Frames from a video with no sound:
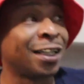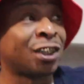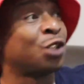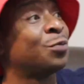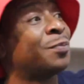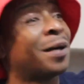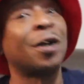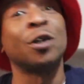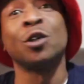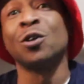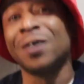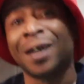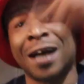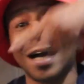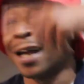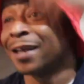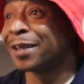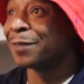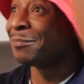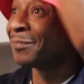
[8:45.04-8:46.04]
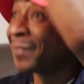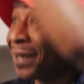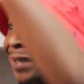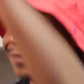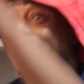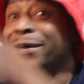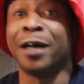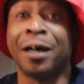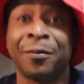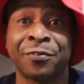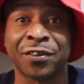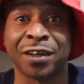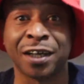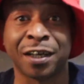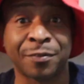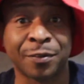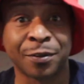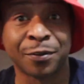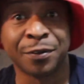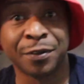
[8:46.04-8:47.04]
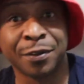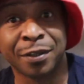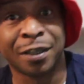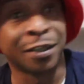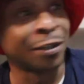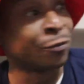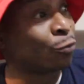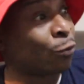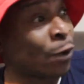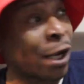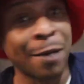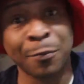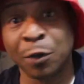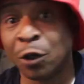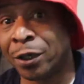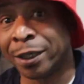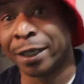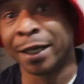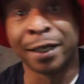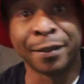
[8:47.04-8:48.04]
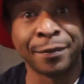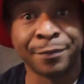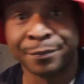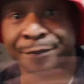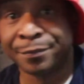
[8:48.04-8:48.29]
at you about You can holler, man, upstairs. Uh, where I'm going at.